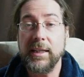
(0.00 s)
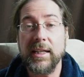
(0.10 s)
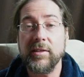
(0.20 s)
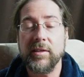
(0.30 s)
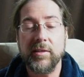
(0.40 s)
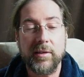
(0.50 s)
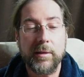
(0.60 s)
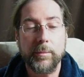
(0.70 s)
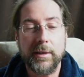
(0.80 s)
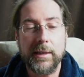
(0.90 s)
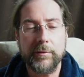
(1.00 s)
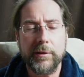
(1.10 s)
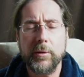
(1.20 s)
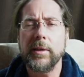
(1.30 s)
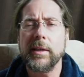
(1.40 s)
Yes, there's
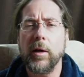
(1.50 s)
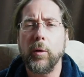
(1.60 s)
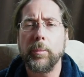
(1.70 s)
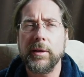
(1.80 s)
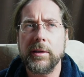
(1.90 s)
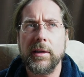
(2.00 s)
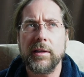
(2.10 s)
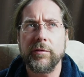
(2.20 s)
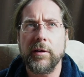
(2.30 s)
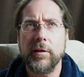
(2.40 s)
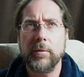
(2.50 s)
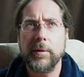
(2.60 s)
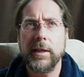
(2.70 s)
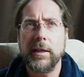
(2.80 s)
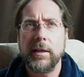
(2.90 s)
EnBW and they opened not far
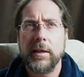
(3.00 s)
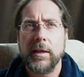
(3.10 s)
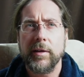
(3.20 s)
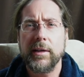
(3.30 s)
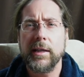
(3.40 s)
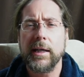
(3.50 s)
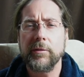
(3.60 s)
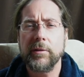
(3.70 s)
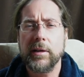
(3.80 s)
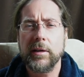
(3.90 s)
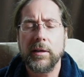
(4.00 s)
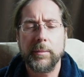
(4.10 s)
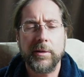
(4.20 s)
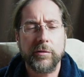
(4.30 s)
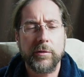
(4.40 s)
away, I think 100
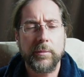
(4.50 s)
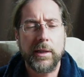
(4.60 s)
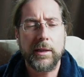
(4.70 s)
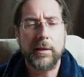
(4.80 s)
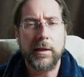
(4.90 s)
kilometers from here,